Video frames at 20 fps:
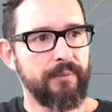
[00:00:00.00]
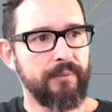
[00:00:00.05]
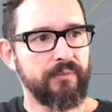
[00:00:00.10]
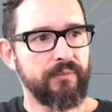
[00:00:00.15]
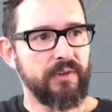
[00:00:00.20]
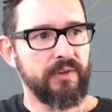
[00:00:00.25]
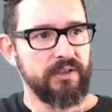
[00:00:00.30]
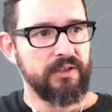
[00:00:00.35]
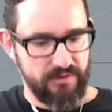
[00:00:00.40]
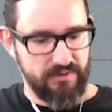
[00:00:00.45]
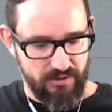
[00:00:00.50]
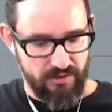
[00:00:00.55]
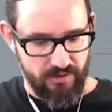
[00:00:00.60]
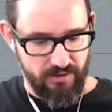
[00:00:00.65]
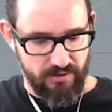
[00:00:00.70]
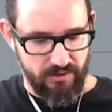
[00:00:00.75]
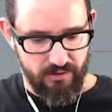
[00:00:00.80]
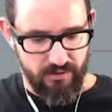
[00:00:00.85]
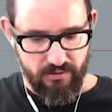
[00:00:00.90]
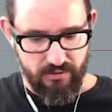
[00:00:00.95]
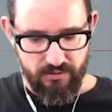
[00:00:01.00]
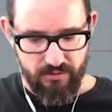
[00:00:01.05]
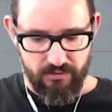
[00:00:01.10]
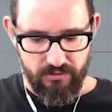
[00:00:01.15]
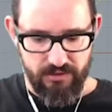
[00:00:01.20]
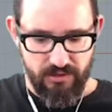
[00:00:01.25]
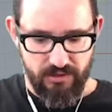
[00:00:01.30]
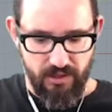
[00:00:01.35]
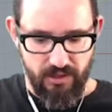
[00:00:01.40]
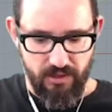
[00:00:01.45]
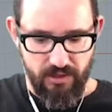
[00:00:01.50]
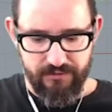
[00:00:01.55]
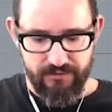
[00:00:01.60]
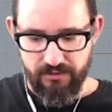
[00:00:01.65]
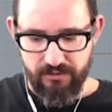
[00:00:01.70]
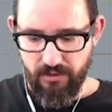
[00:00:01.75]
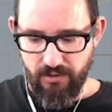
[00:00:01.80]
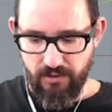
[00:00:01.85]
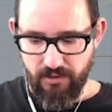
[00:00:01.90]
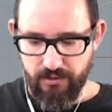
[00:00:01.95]
this curve.
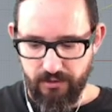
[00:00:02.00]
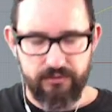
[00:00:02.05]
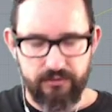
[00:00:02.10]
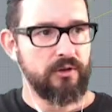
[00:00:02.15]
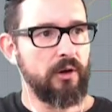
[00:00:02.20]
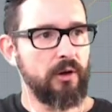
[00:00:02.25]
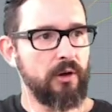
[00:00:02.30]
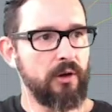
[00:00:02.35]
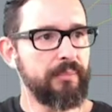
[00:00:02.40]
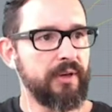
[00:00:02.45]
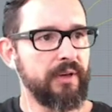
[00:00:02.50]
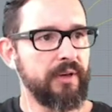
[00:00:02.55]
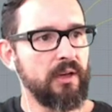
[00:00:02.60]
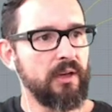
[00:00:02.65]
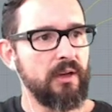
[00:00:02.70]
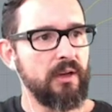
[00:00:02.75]
So I use copy